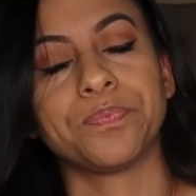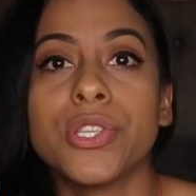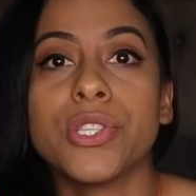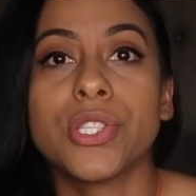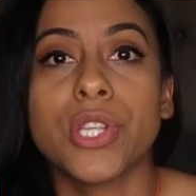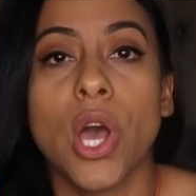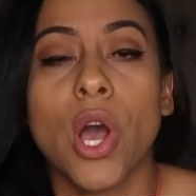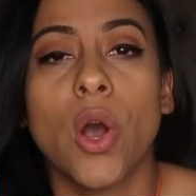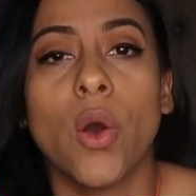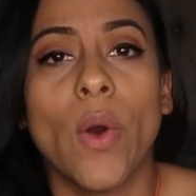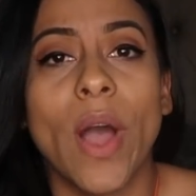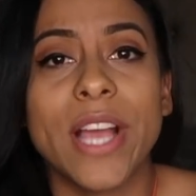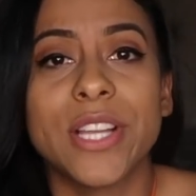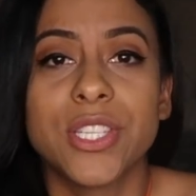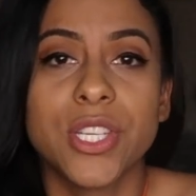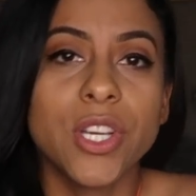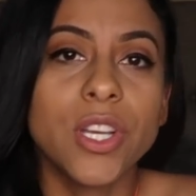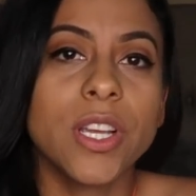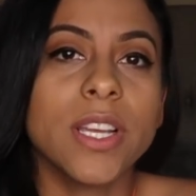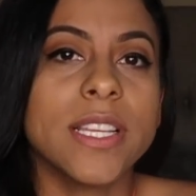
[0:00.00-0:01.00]
So I
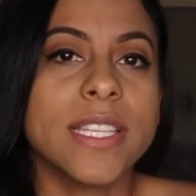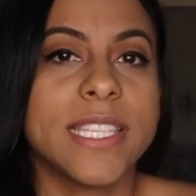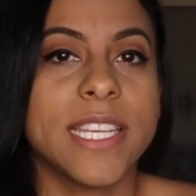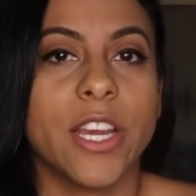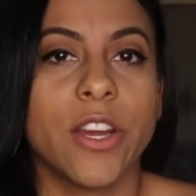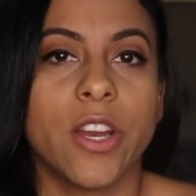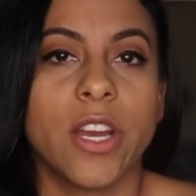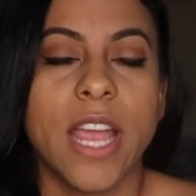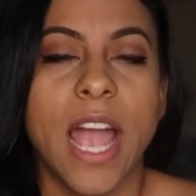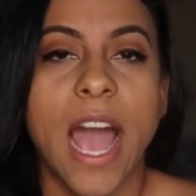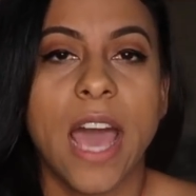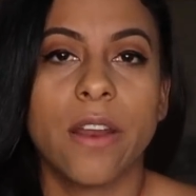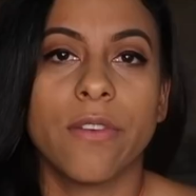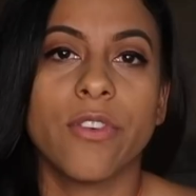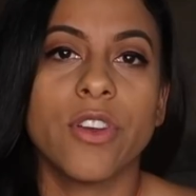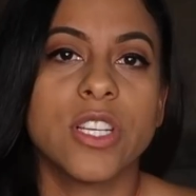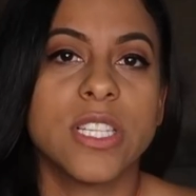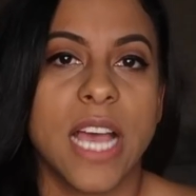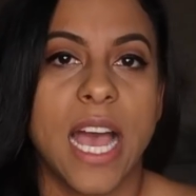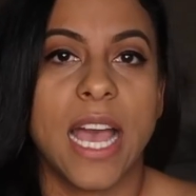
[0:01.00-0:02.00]
took dairy out
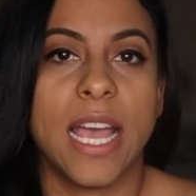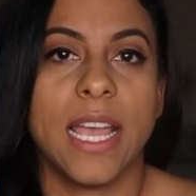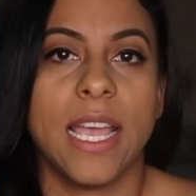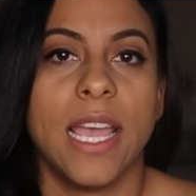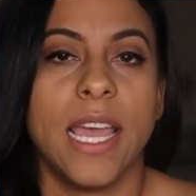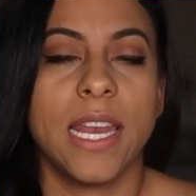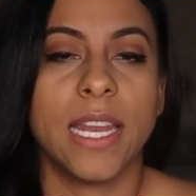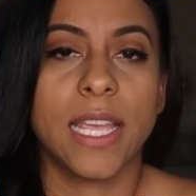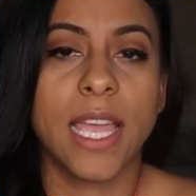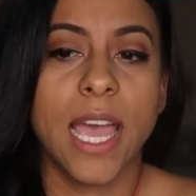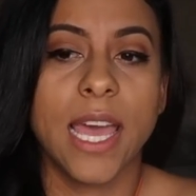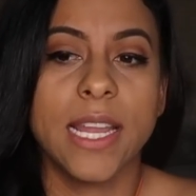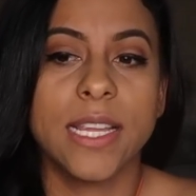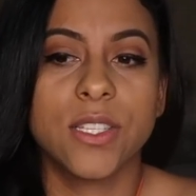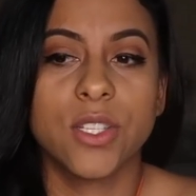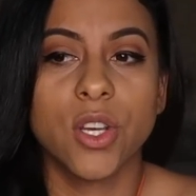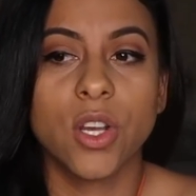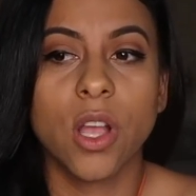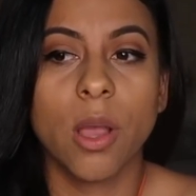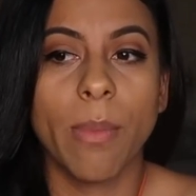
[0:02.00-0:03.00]
of her diet, and again,
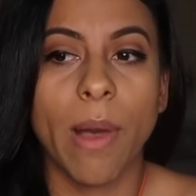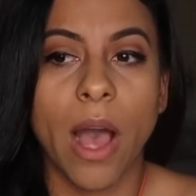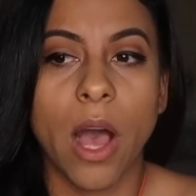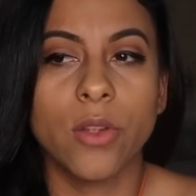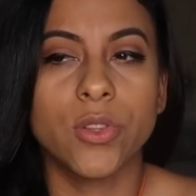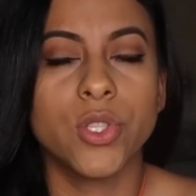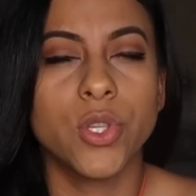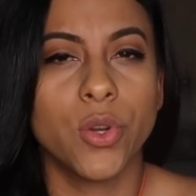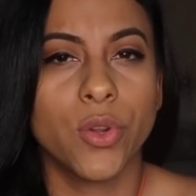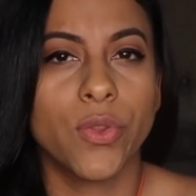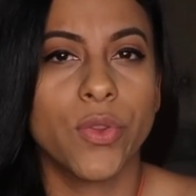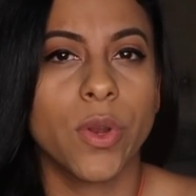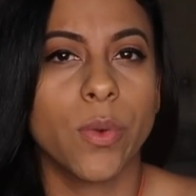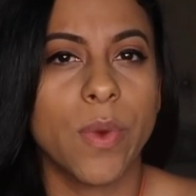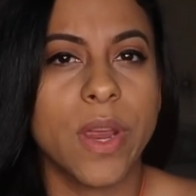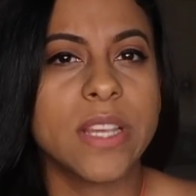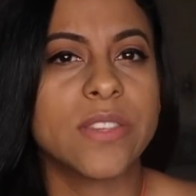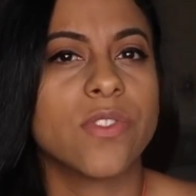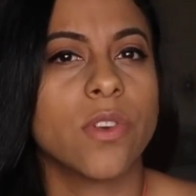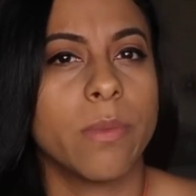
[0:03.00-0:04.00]
it took about 2 to 3
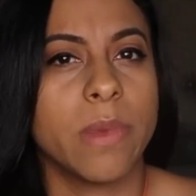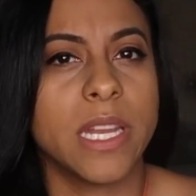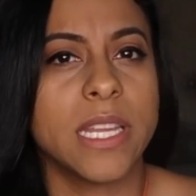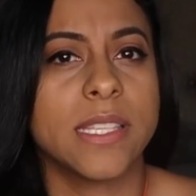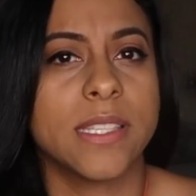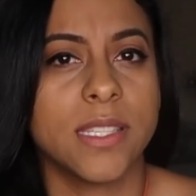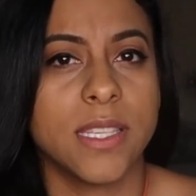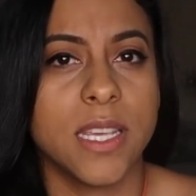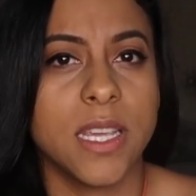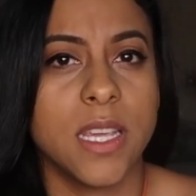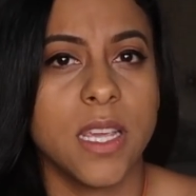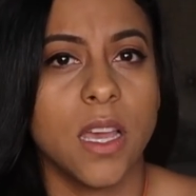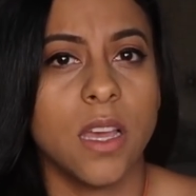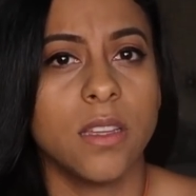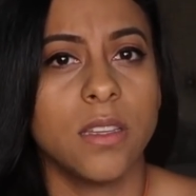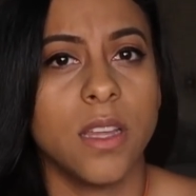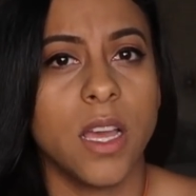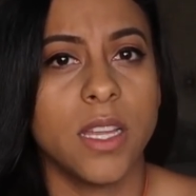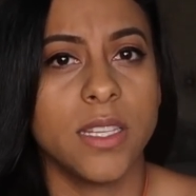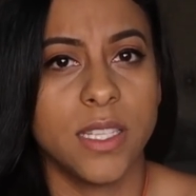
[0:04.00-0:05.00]
weeks for me to see
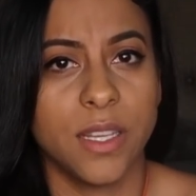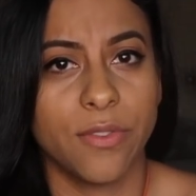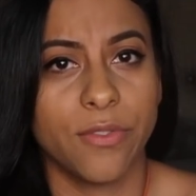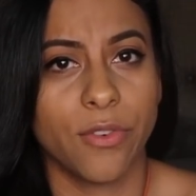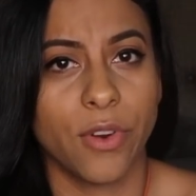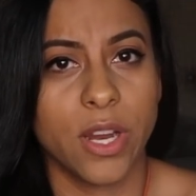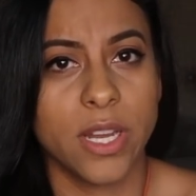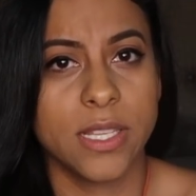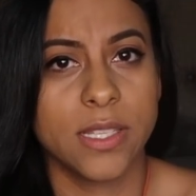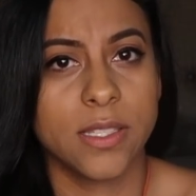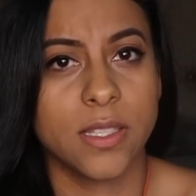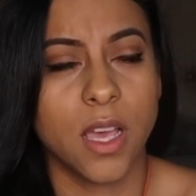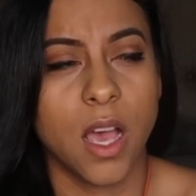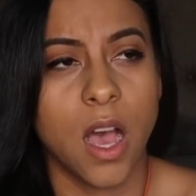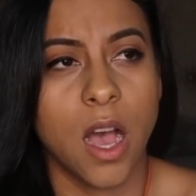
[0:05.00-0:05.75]
a difference.